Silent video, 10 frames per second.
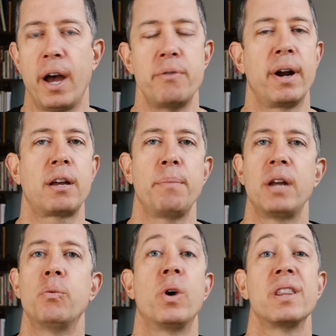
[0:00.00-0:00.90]
I'd
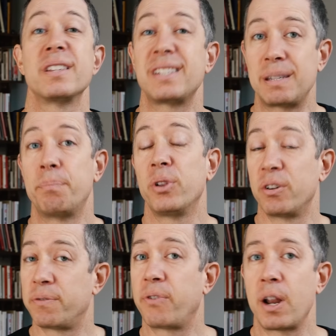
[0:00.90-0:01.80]
recommend one of the
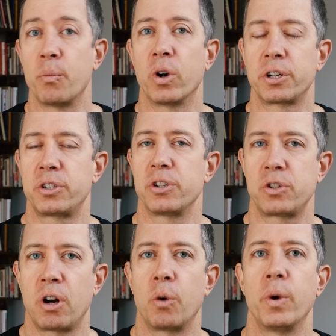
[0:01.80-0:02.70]
simpler frameworks to
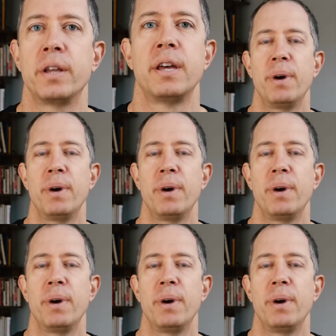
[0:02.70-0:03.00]
start with.